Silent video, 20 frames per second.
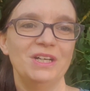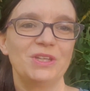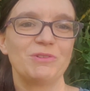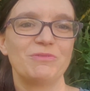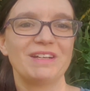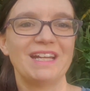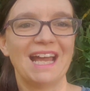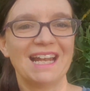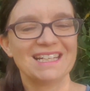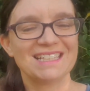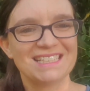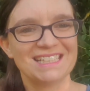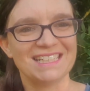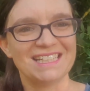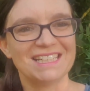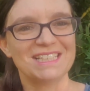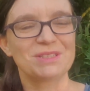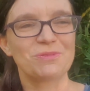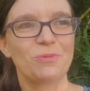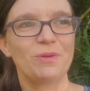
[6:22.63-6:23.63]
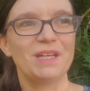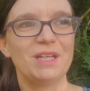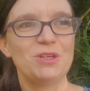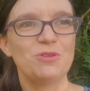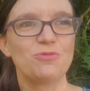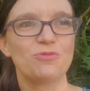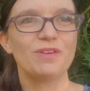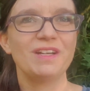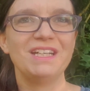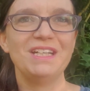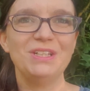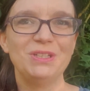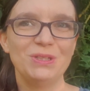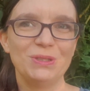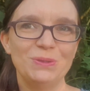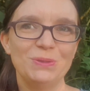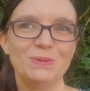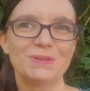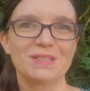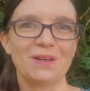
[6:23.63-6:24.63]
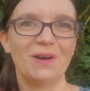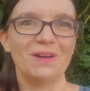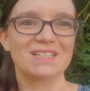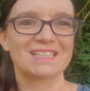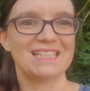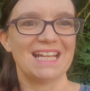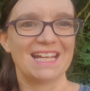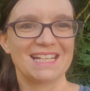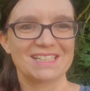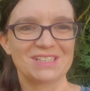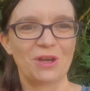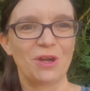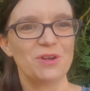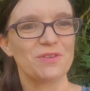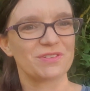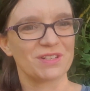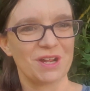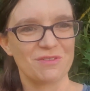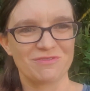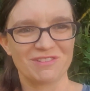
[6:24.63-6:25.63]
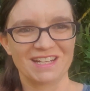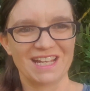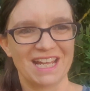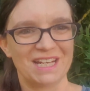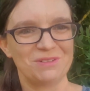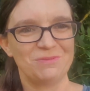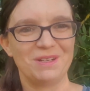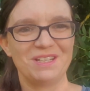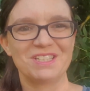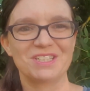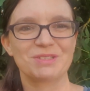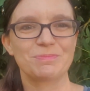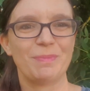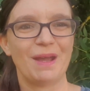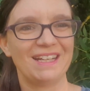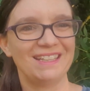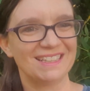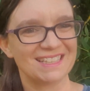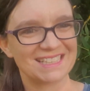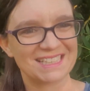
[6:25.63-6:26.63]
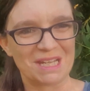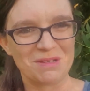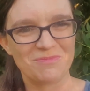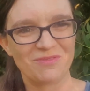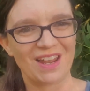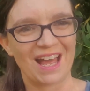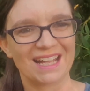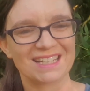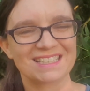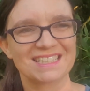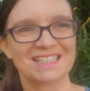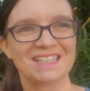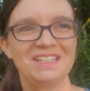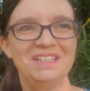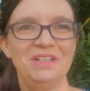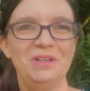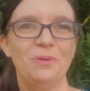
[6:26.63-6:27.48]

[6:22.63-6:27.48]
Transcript: The reality is we reuse our sets over and over again. We just paint the same flats.